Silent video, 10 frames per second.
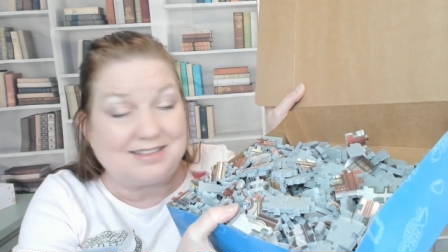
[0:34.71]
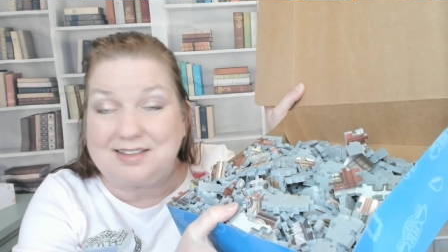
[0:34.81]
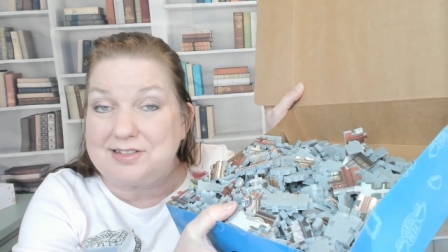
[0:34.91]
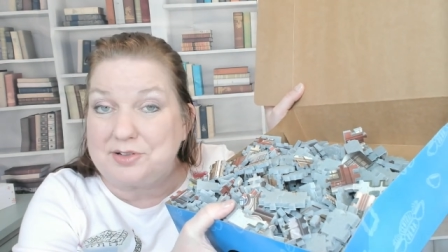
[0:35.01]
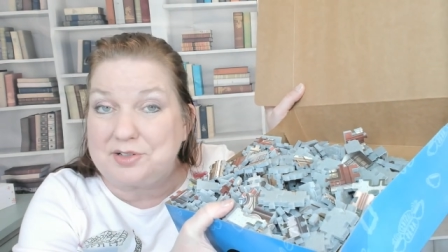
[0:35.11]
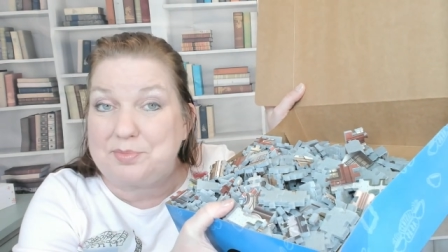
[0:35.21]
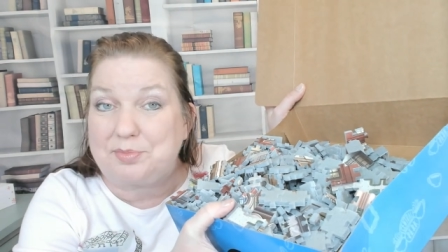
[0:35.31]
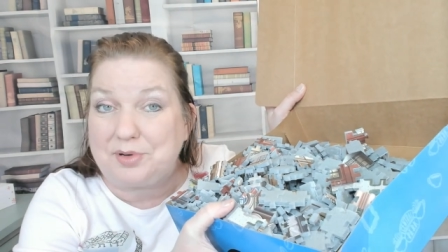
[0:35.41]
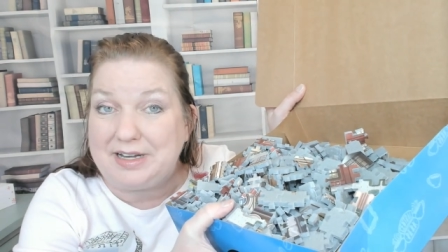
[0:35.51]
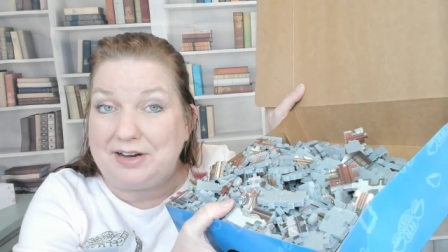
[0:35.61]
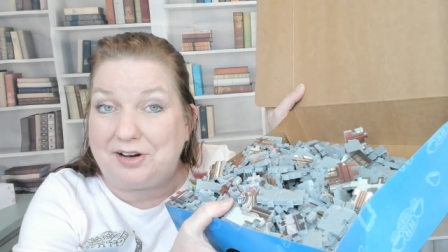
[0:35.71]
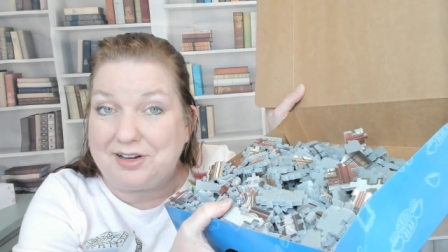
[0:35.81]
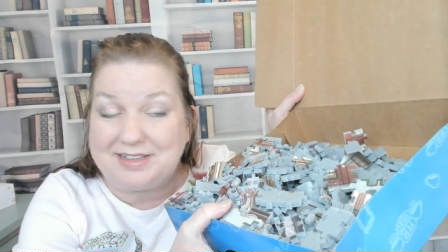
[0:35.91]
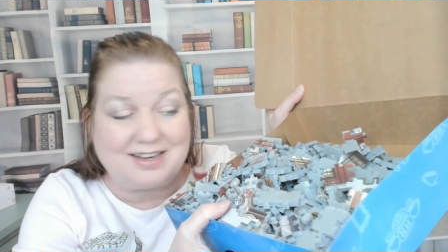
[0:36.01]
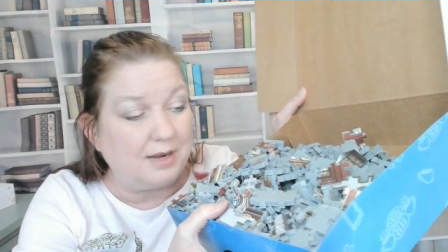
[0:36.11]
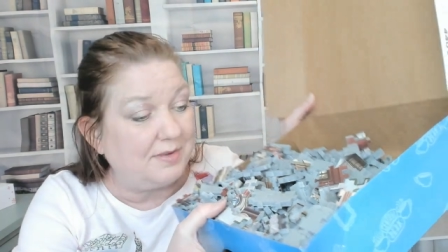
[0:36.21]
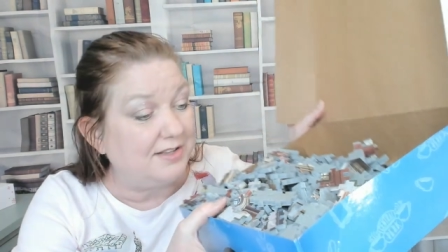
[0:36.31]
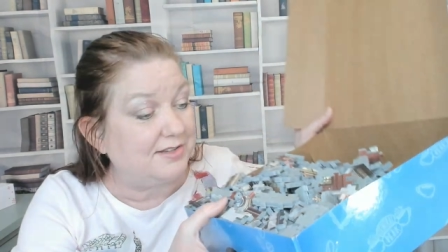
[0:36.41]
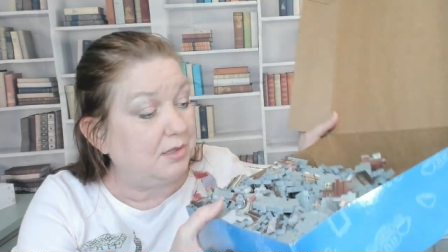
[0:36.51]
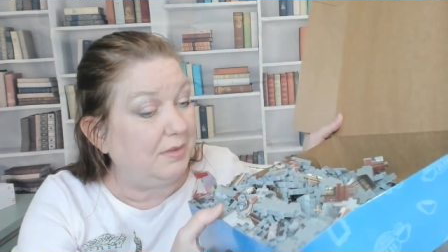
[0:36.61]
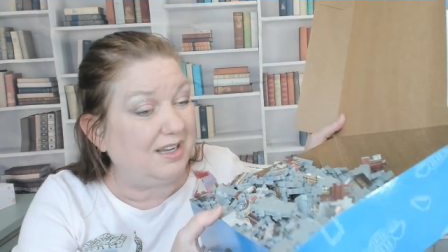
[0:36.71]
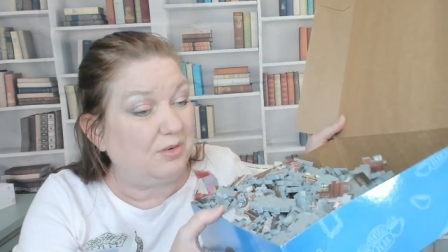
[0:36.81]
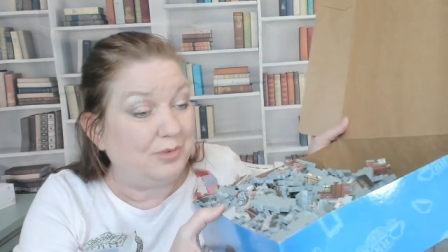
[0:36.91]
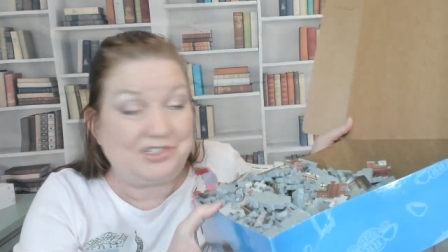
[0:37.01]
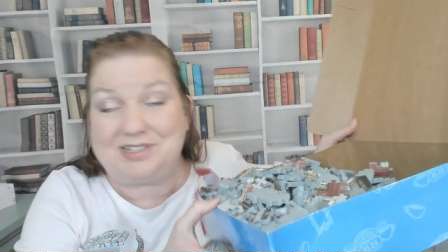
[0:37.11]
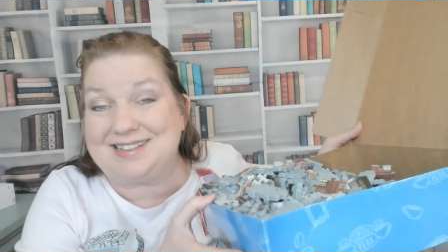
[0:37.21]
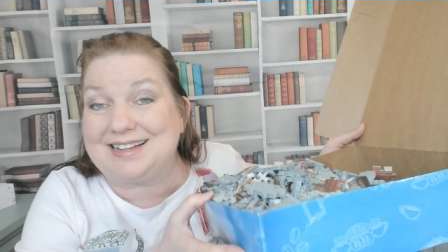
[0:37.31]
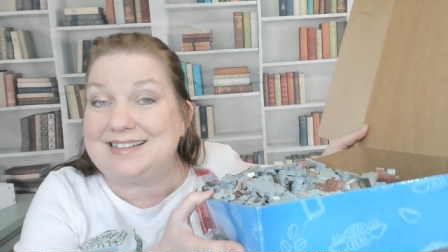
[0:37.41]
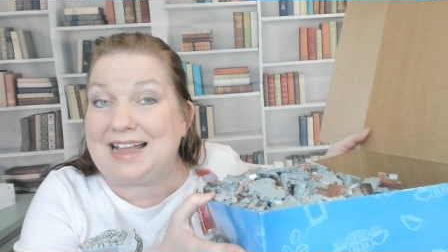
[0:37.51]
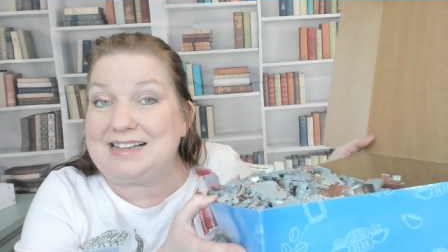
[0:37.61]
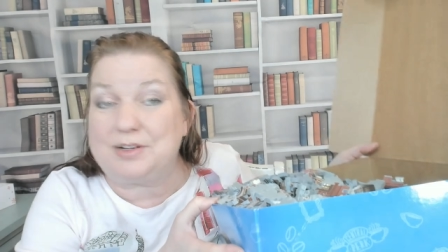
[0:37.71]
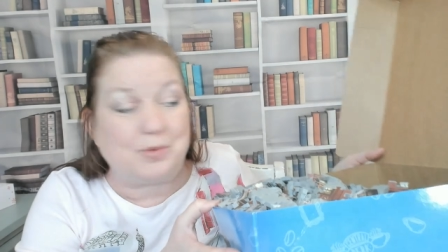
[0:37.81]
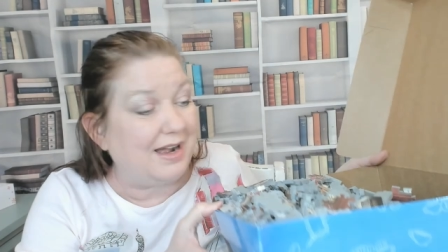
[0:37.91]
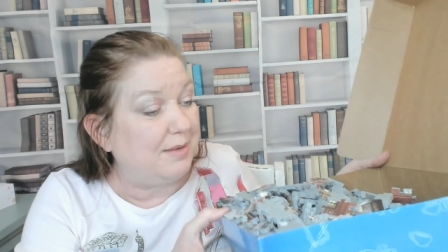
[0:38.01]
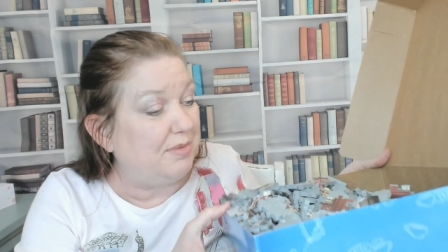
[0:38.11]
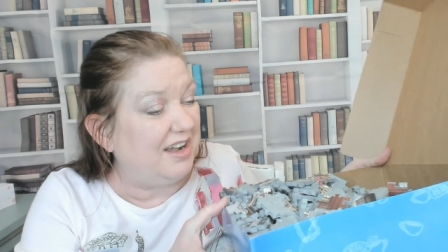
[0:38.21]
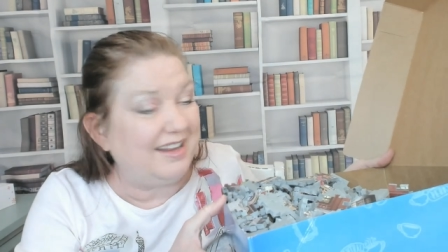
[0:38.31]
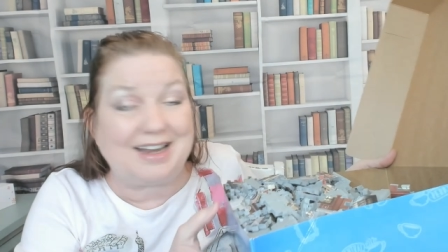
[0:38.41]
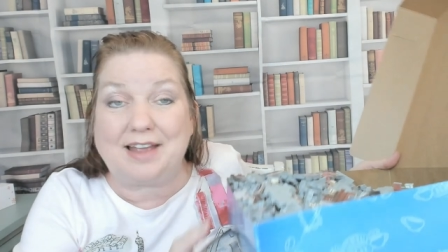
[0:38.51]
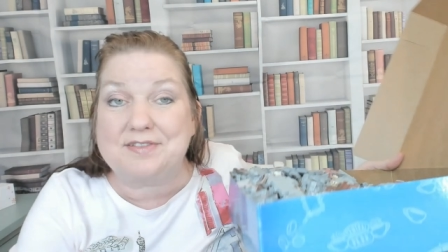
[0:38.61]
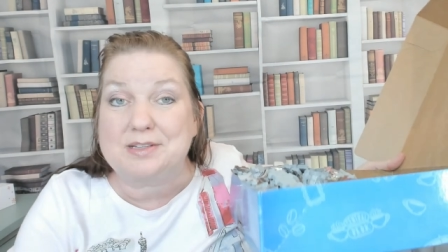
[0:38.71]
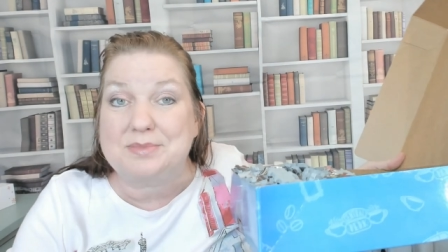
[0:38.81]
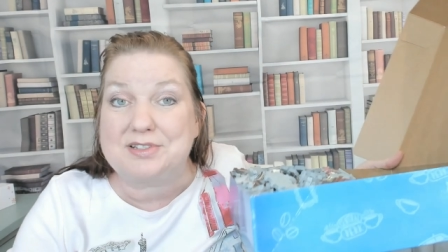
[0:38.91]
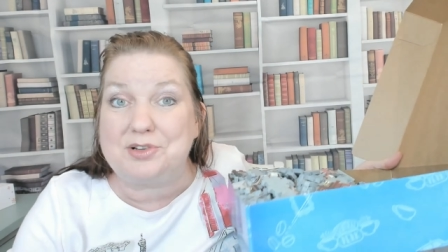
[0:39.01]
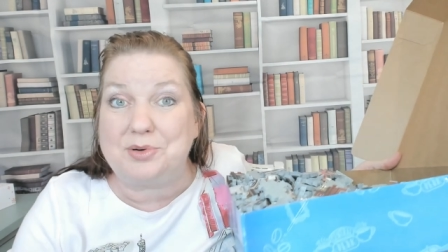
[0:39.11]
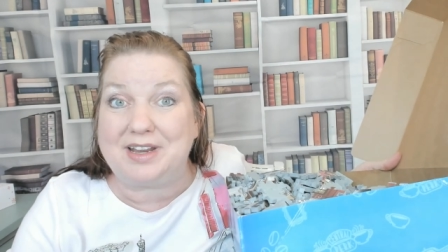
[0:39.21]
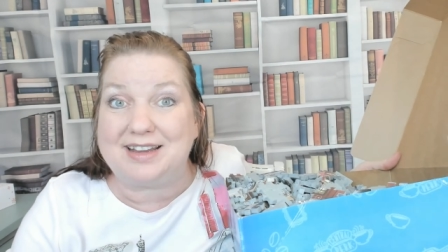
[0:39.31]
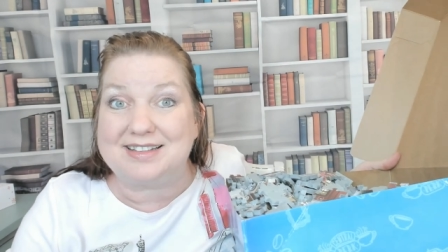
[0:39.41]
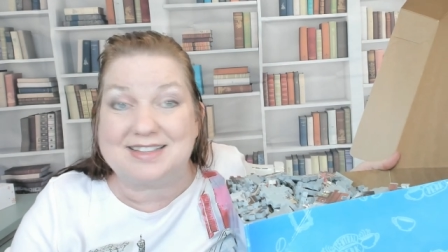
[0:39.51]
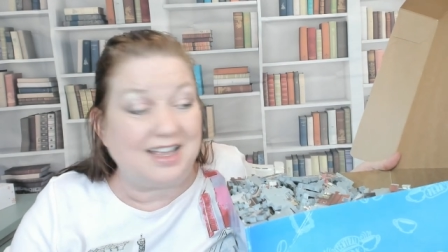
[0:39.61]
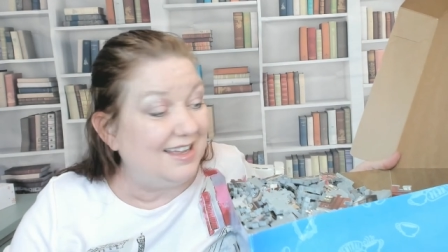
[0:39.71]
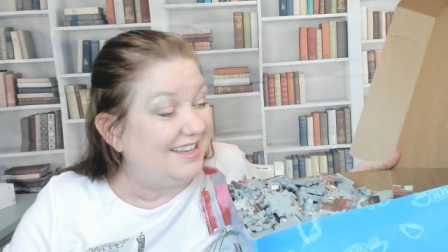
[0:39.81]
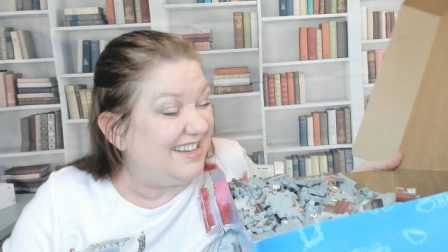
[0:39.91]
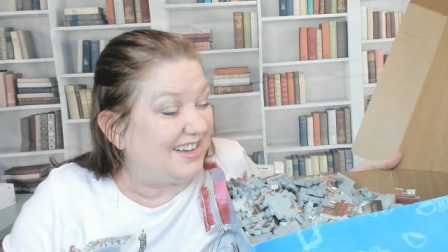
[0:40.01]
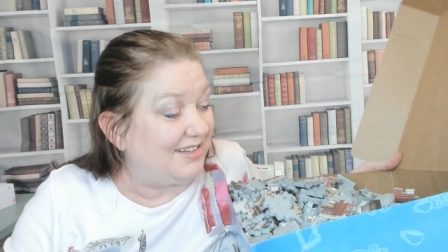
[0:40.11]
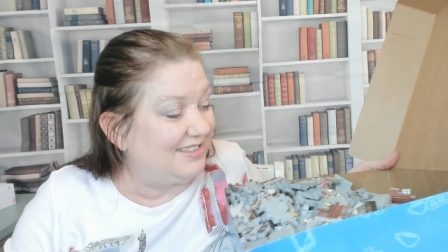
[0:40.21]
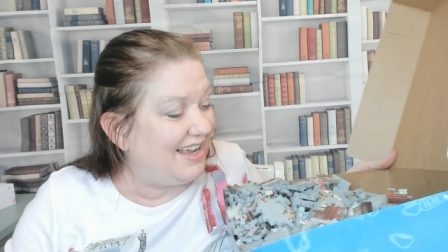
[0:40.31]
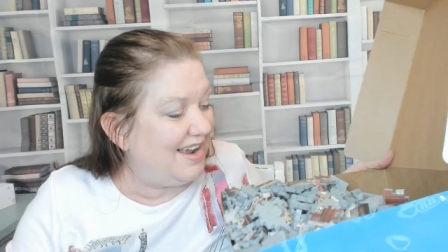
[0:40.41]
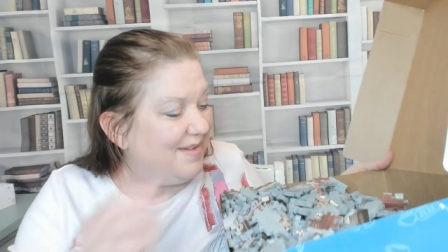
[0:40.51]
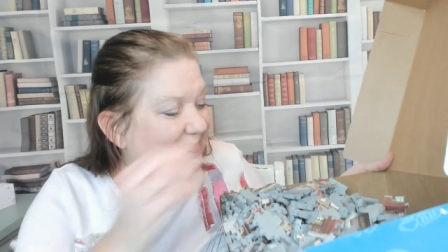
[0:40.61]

This looks pretty hard and time consuming, which is exactly why I bought it. I have some snow days to kill time,